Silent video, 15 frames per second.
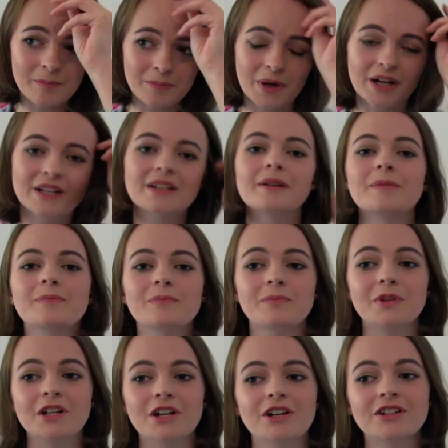But
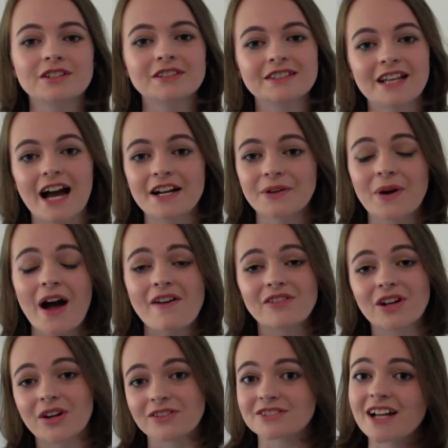because I don't have a
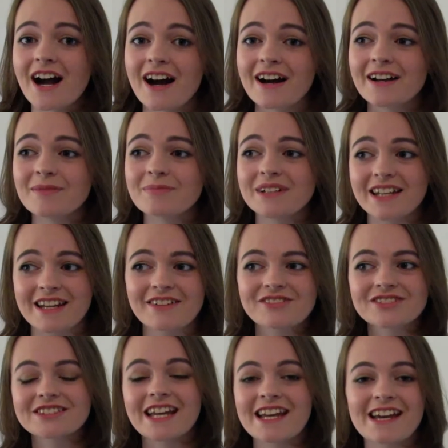lot of time
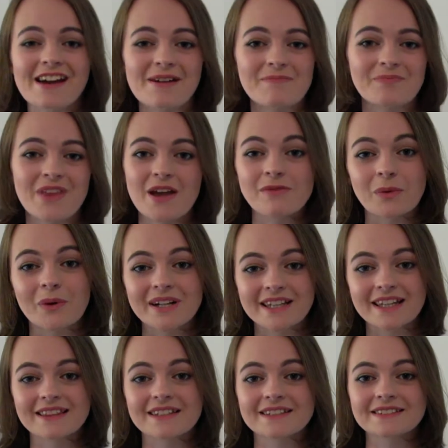left, if I want to
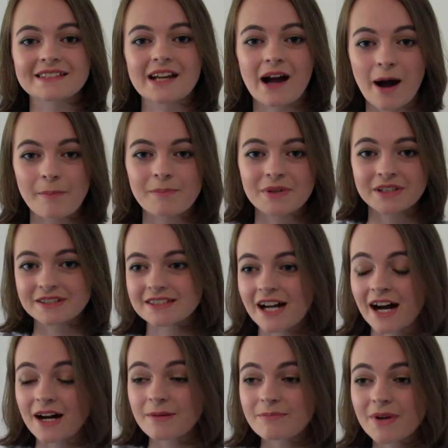get this up in
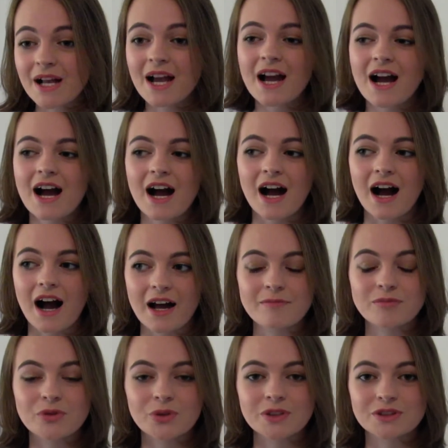time,
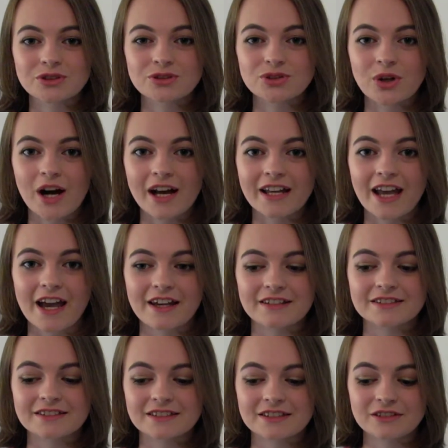I'm going to try
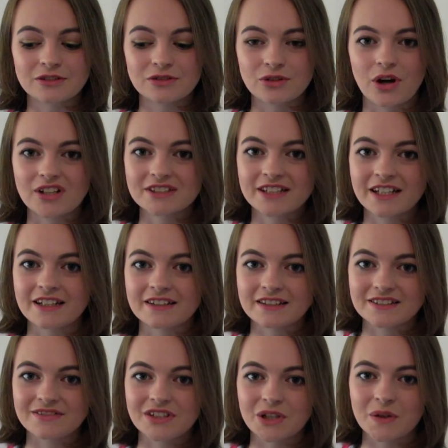and not edit
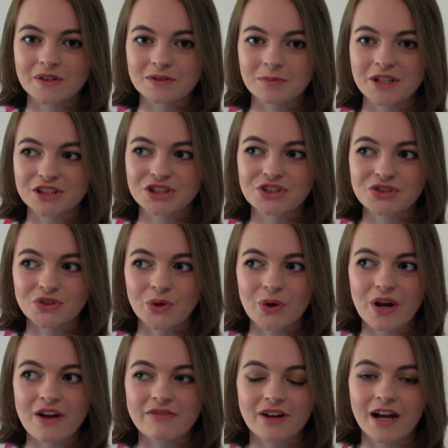this video as much. So
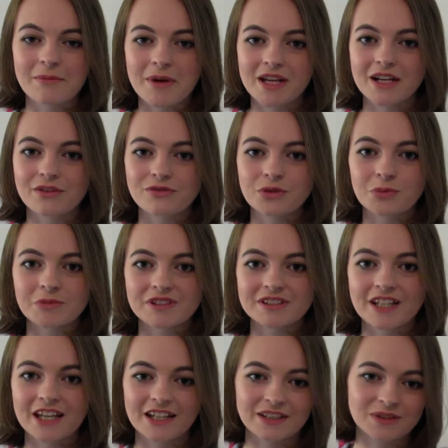if I make a few
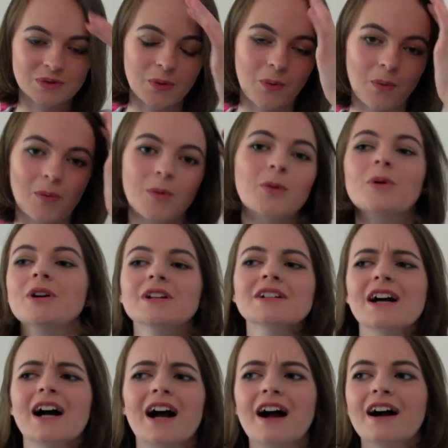mistakes or
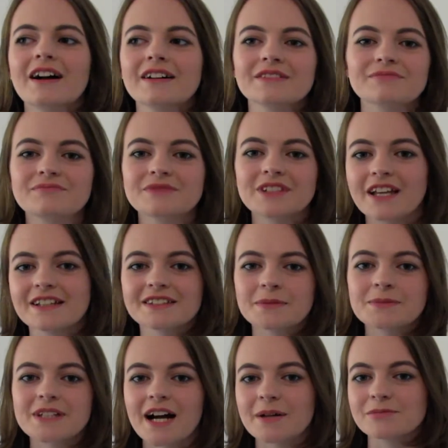I take
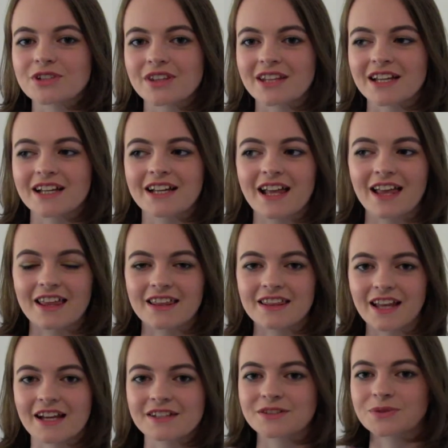some time to think,
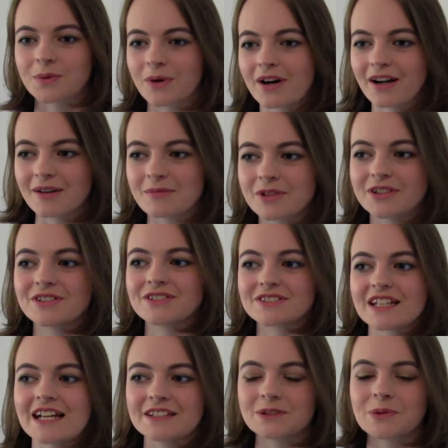that is why, because
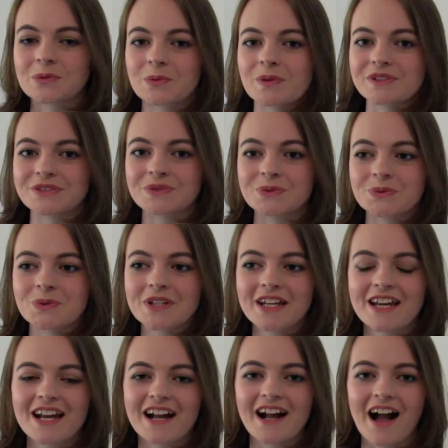I don't want to
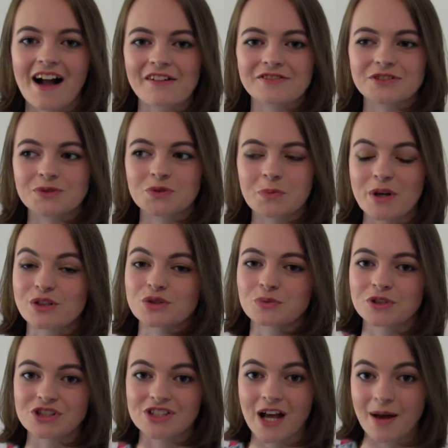have to spend too
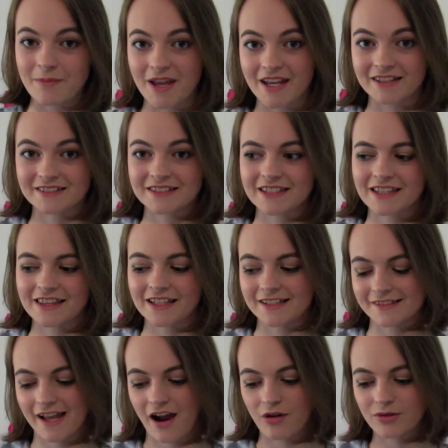much time editing
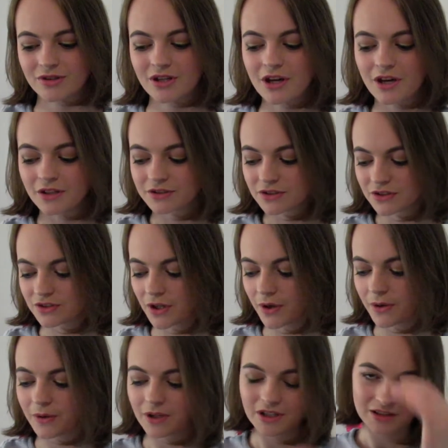things out.
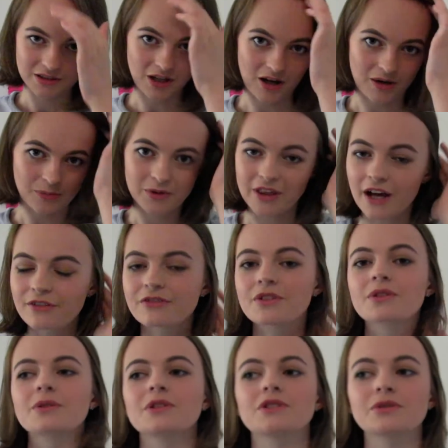So yeah, without
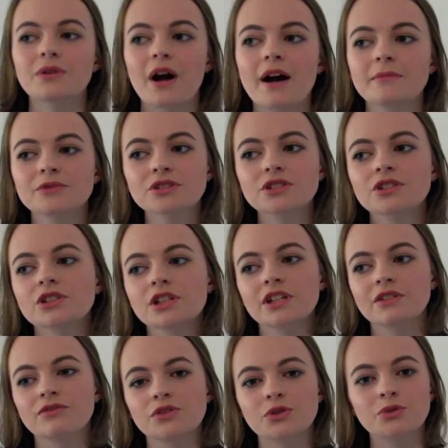further ado, I'm just going to
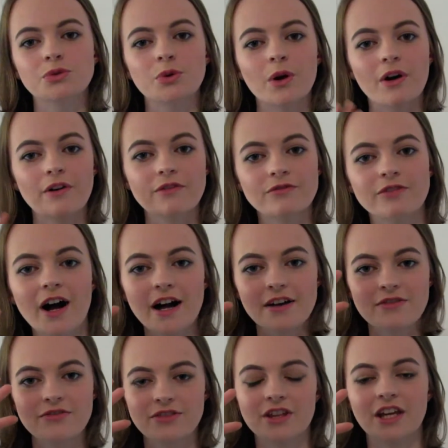give you
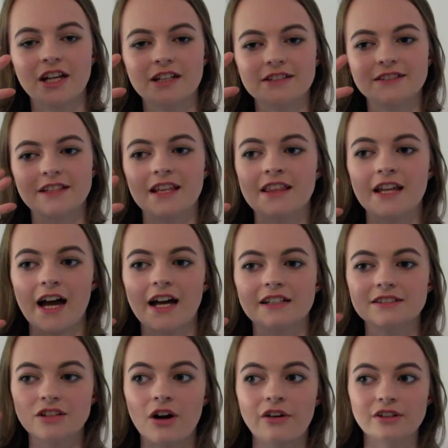5 things that
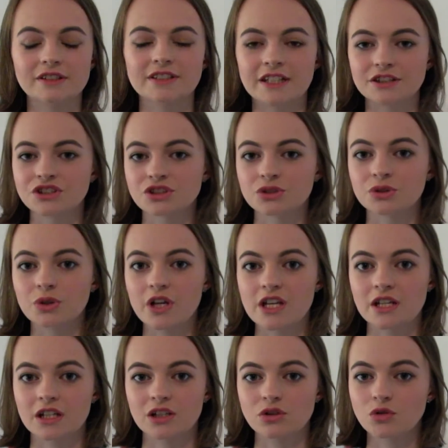are essential
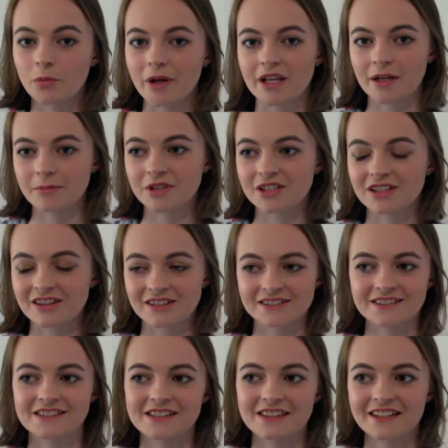in your makeup kit.
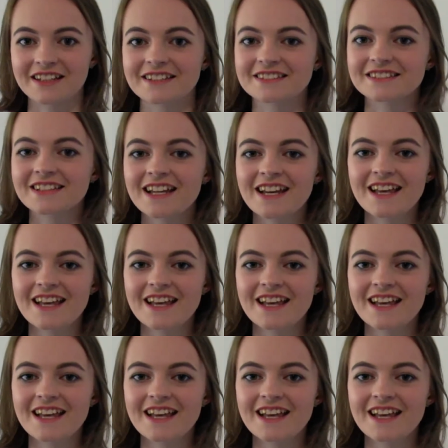This is things